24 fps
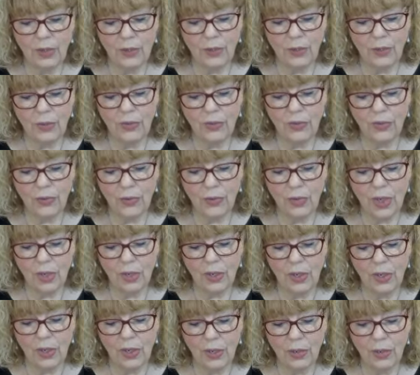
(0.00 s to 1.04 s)
to the
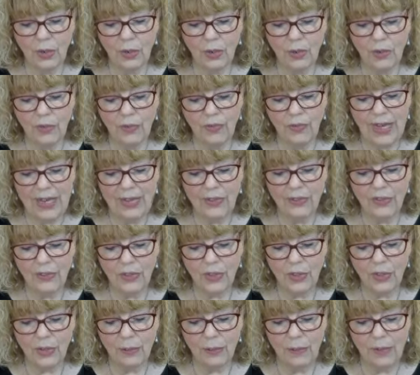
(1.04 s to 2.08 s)
stronger or
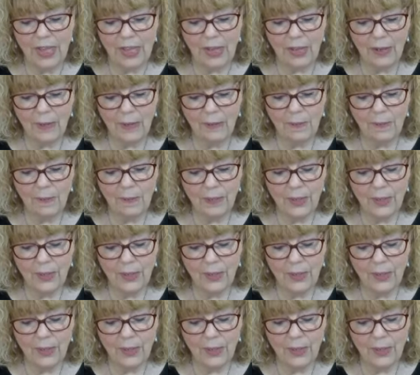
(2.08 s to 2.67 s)
faster man,